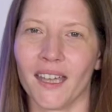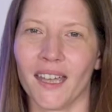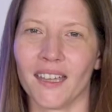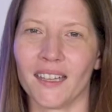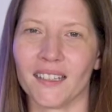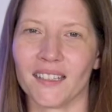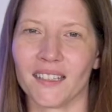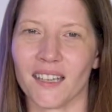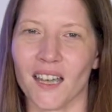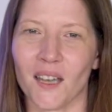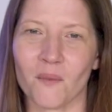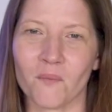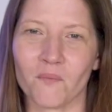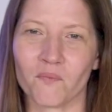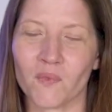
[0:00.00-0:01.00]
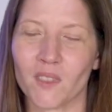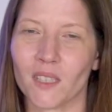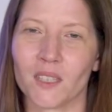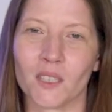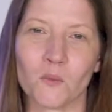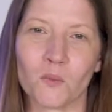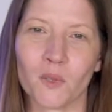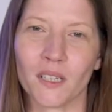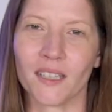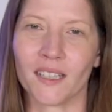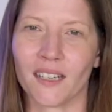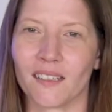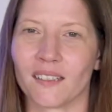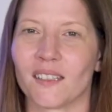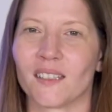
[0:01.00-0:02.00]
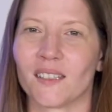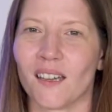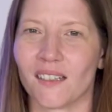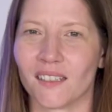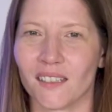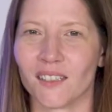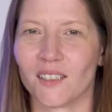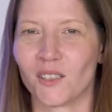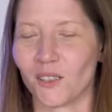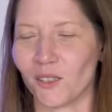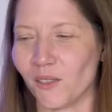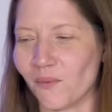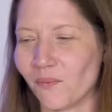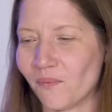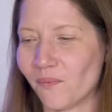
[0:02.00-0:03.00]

and some breathing exercises too.